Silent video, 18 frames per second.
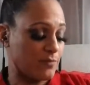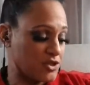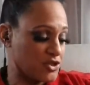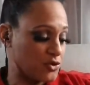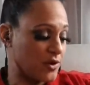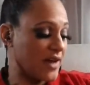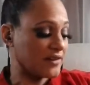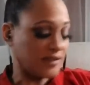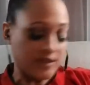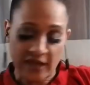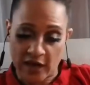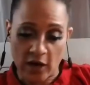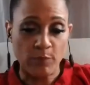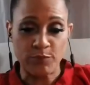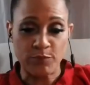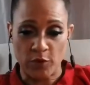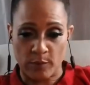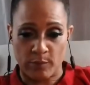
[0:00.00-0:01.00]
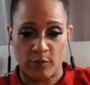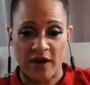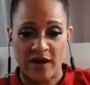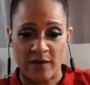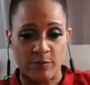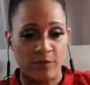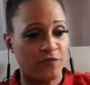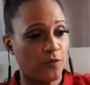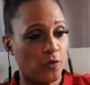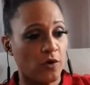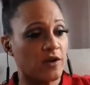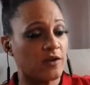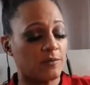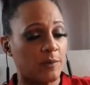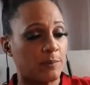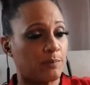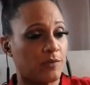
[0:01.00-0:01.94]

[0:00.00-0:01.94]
But you got to help your brain before